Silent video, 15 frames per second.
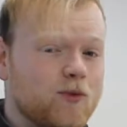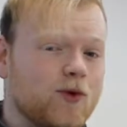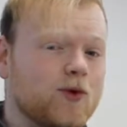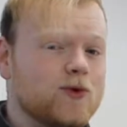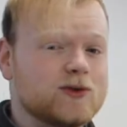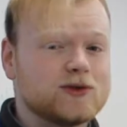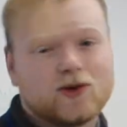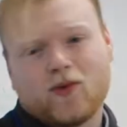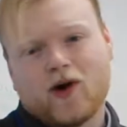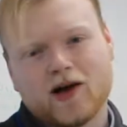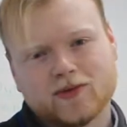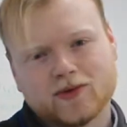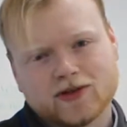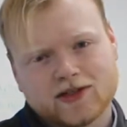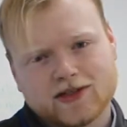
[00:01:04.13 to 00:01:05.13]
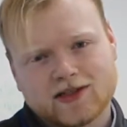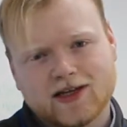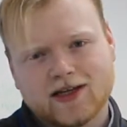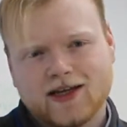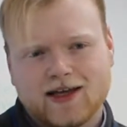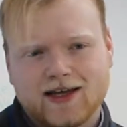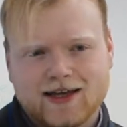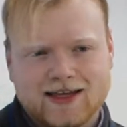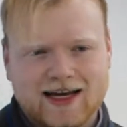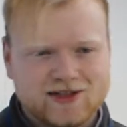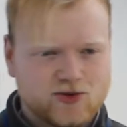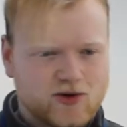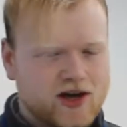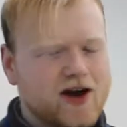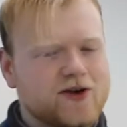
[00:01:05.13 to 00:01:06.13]
walls are whiteboards. That's
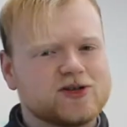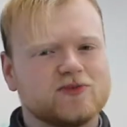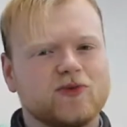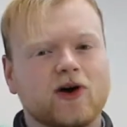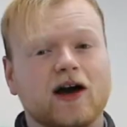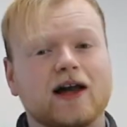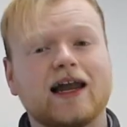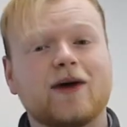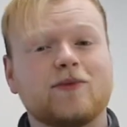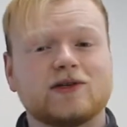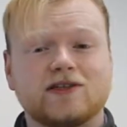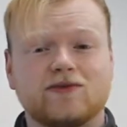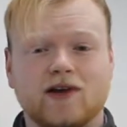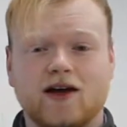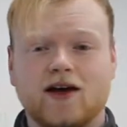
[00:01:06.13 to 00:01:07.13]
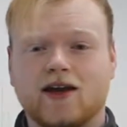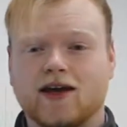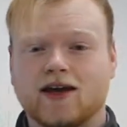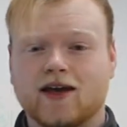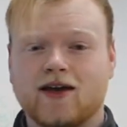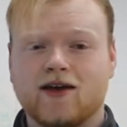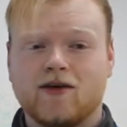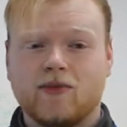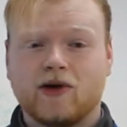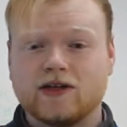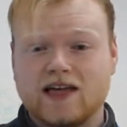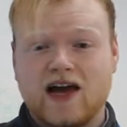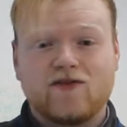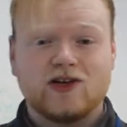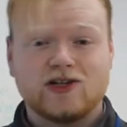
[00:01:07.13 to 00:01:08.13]
to encourage more collaborative learning, because
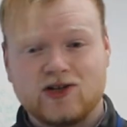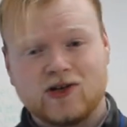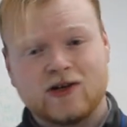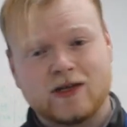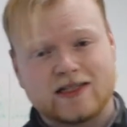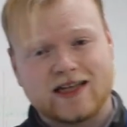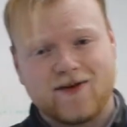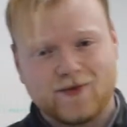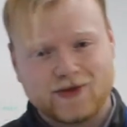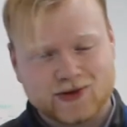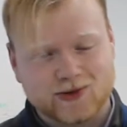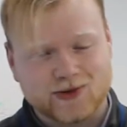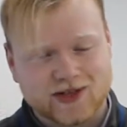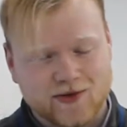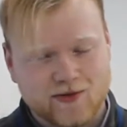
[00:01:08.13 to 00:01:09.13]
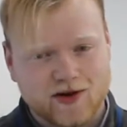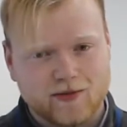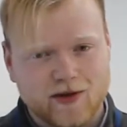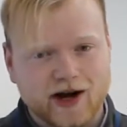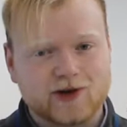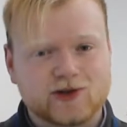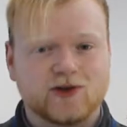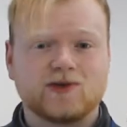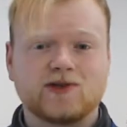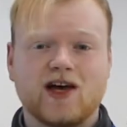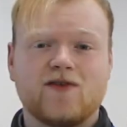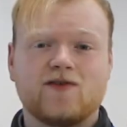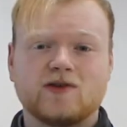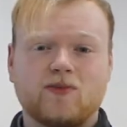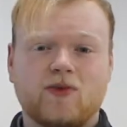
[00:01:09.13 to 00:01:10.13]
every student at Stamford School is given a Microsoft
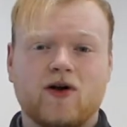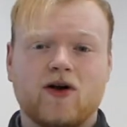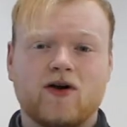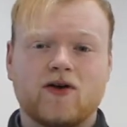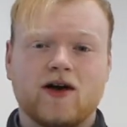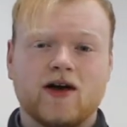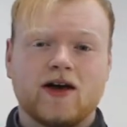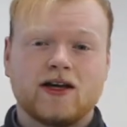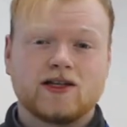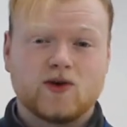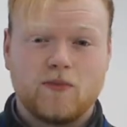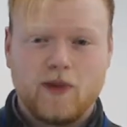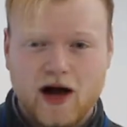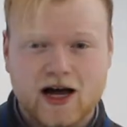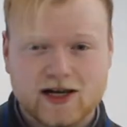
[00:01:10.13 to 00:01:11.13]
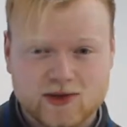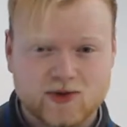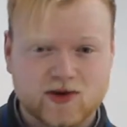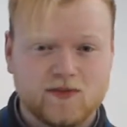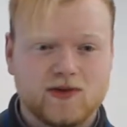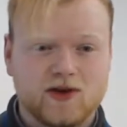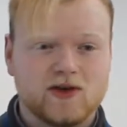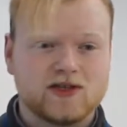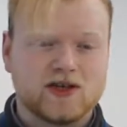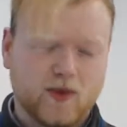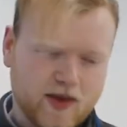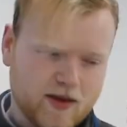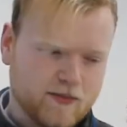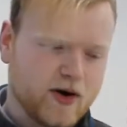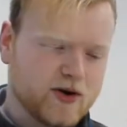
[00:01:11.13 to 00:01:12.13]
Surface Pro, so a personal computer
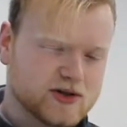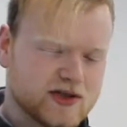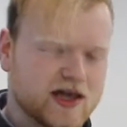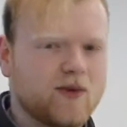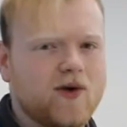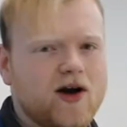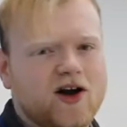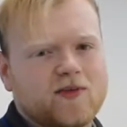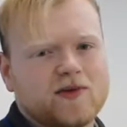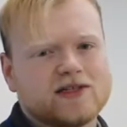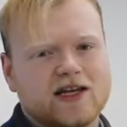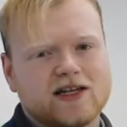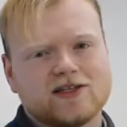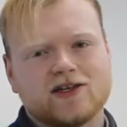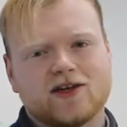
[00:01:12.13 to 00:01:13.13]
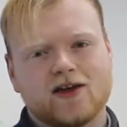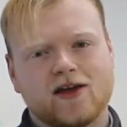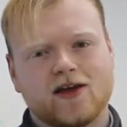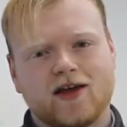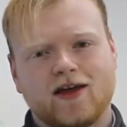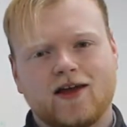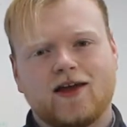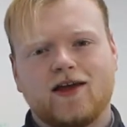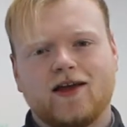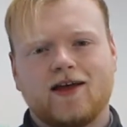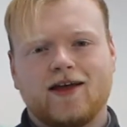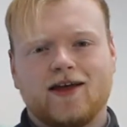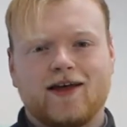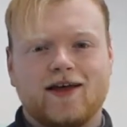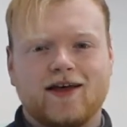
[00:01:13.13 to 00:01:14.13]
where most of their work can be sent to.
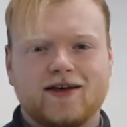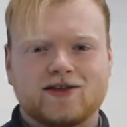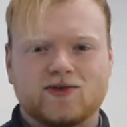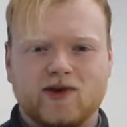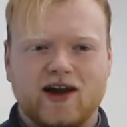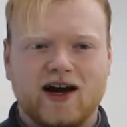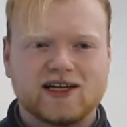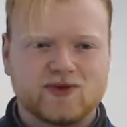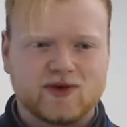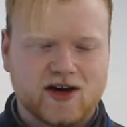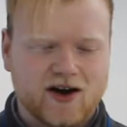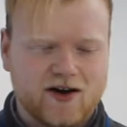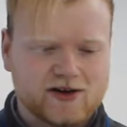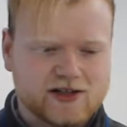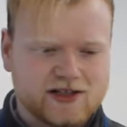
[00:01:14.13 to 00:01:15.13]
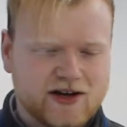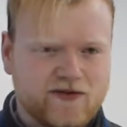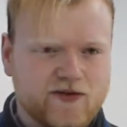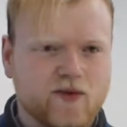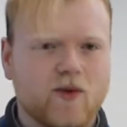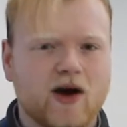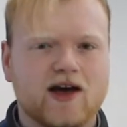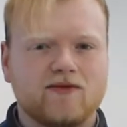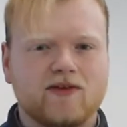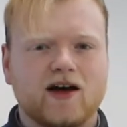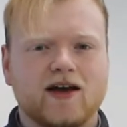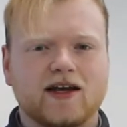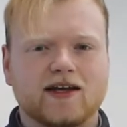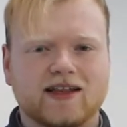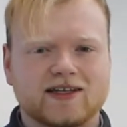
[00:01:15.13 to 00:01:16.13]
So we like to encourage a different way of
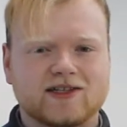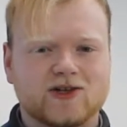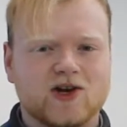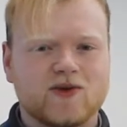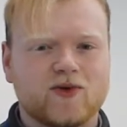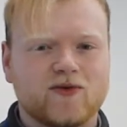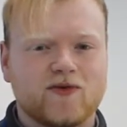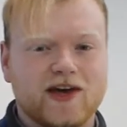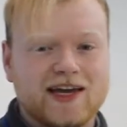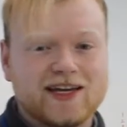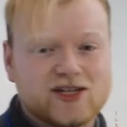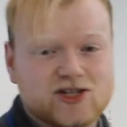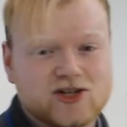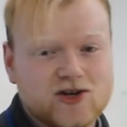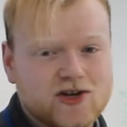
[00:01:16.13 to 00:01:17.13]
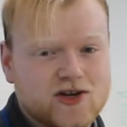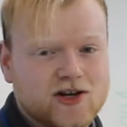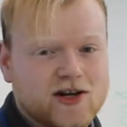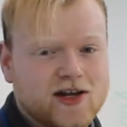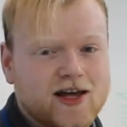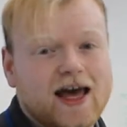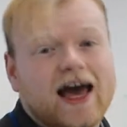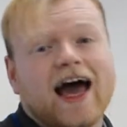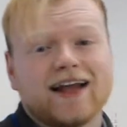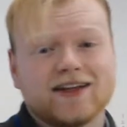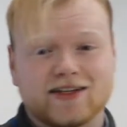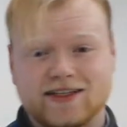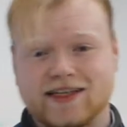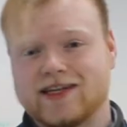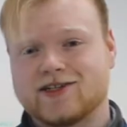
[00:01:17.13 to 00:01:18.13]
learning that's suitable for each student and
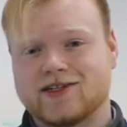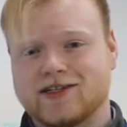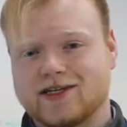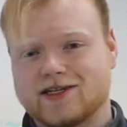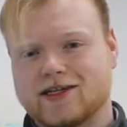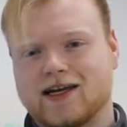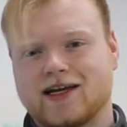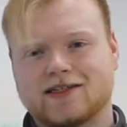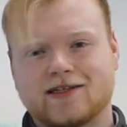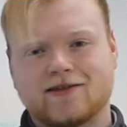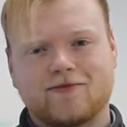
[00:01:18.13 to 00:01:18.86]
the teacher teaching the lesson.